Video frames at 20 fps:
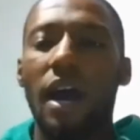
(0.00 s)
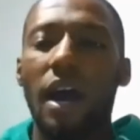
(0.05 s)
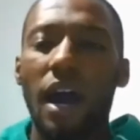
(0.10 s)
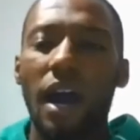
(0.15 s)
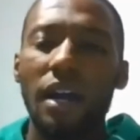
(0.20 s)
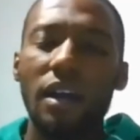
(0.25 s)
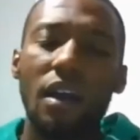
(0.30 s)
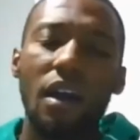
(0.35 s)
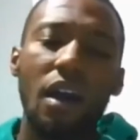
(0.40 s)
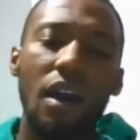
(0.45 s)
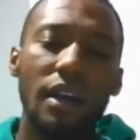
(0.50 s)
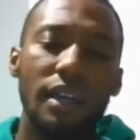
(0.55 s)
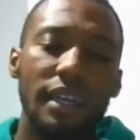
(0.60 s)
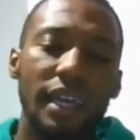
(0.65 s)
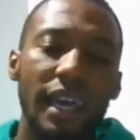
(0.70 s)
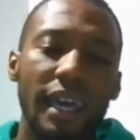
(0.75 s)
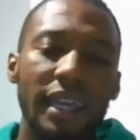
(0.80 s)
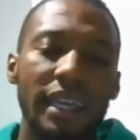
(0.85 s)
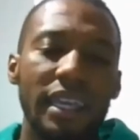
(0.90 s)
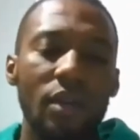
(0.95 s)
I, I
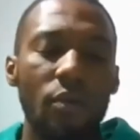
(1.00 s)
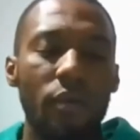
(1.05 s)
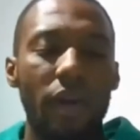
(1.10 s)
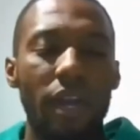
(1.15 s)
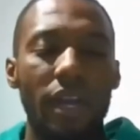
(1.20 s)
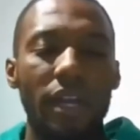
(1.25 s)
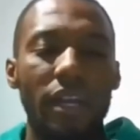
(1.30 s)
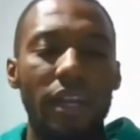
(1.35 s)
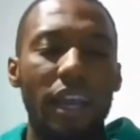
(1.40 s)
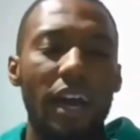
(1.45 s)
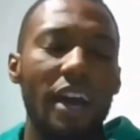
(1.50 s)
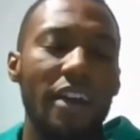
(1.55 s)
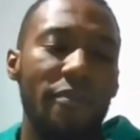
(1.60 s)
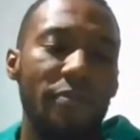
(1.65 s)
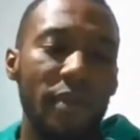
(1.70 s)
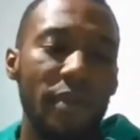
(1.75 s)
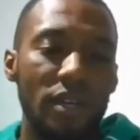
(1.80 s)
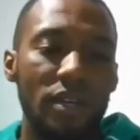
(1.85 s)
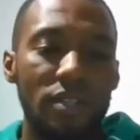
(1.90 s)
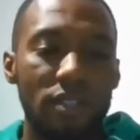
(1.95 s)
can't get anywhere in
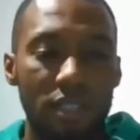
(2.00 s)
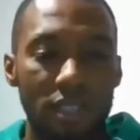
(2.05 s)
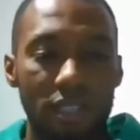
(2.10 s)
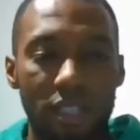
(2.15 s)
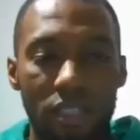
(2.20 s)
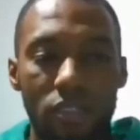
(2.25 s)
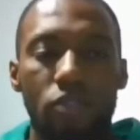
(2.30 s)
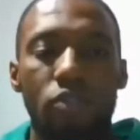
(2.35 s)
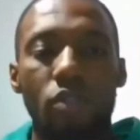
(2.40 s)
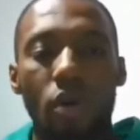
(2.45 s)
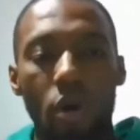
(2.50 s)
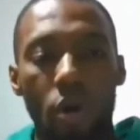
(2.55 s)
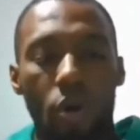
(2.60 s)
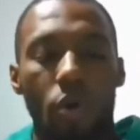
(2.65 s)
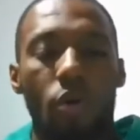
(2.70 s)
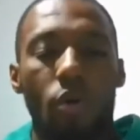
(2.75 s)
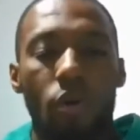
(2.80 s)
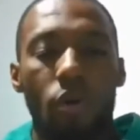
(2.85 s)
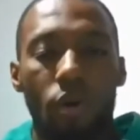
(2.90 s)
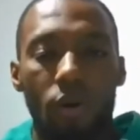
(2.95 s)
life because of this.
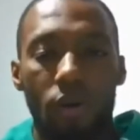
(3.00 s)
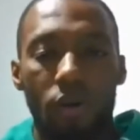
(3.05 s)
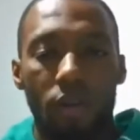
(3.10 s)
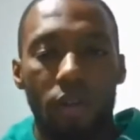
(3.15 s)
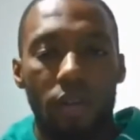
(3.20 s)
No.